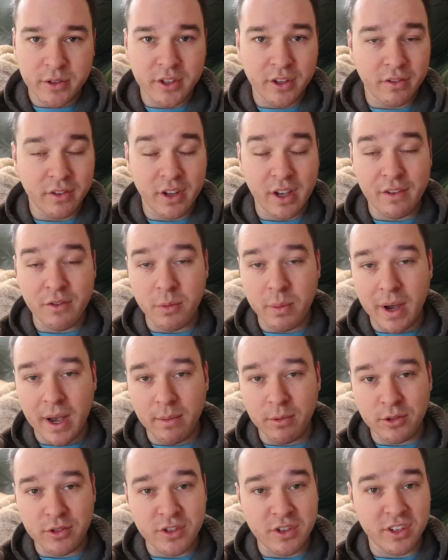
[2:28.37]
So if you have your
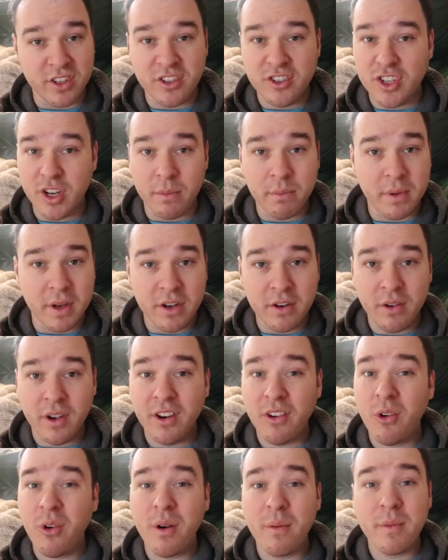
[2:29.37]
Bibles, you can jump into
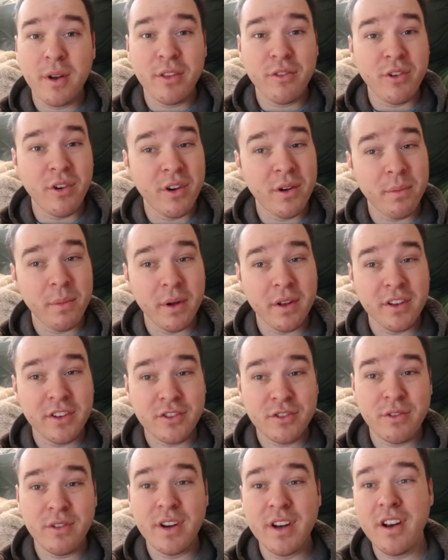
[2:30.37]
it, or I'm going to throw it up on the
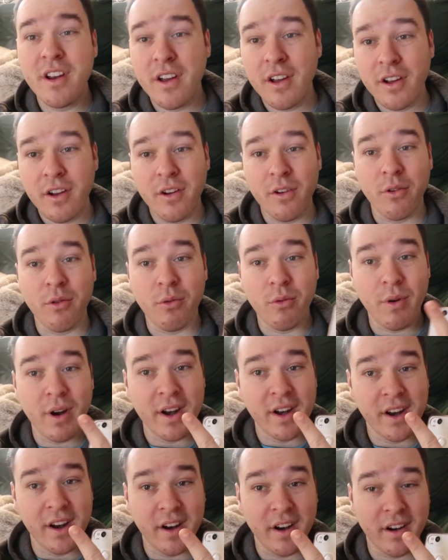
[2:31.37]
screen
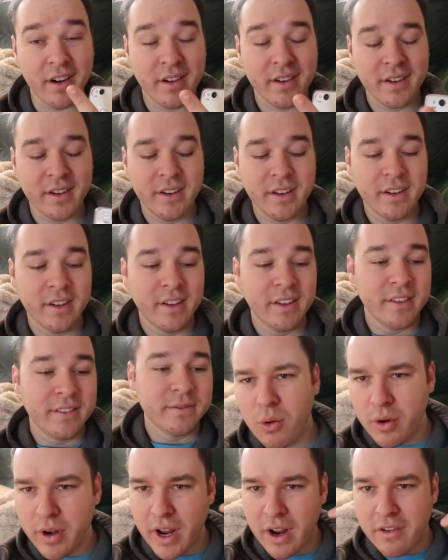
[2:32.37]
right here
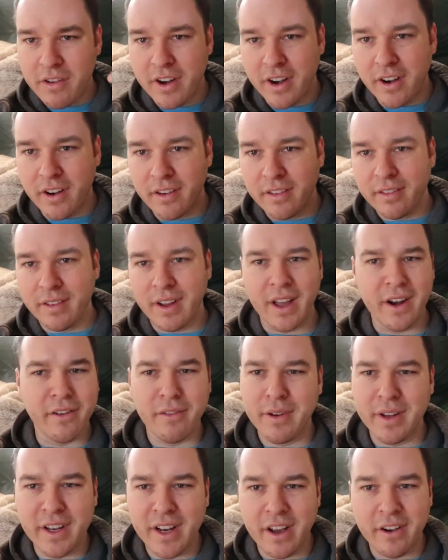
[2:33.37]
or down here. I
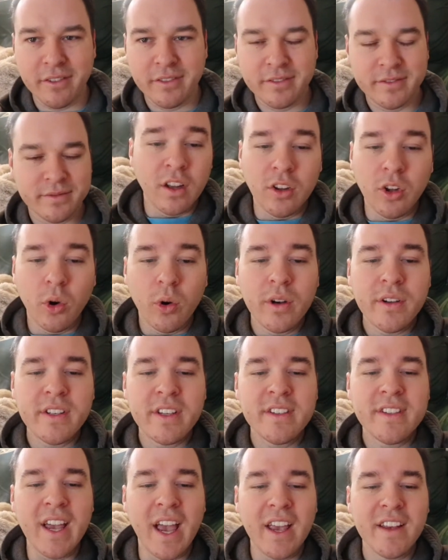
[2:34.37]
don't really know. The Lord
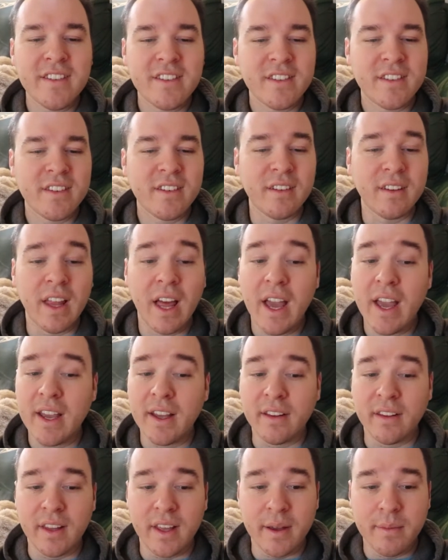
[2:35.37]
detests
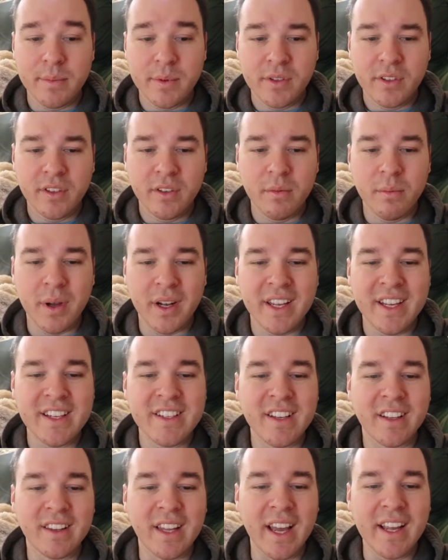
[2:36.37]
lying lips, but he
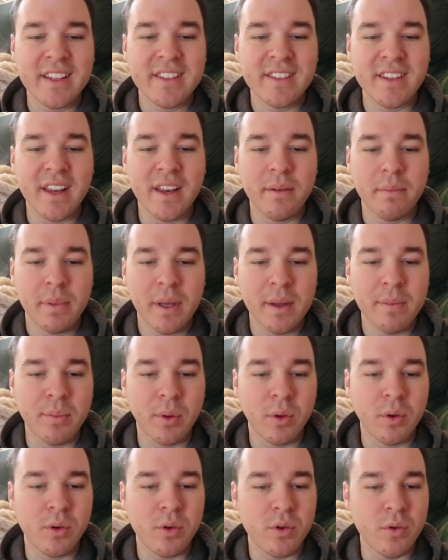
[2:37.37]
delights in
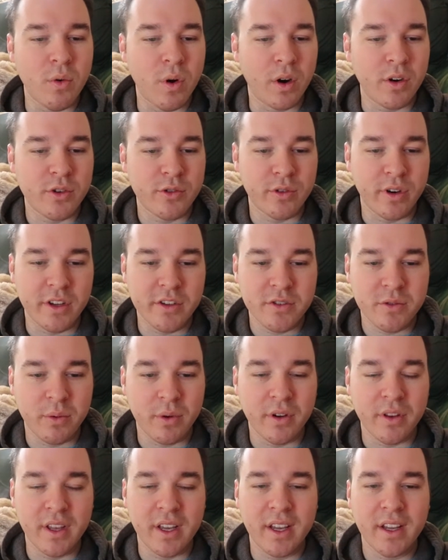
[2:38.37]
people who are
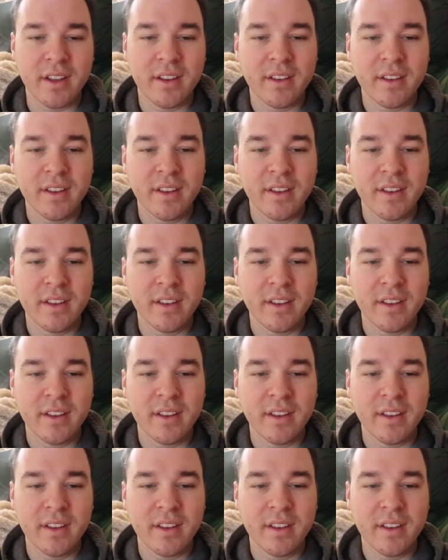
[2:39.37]
trustworthy.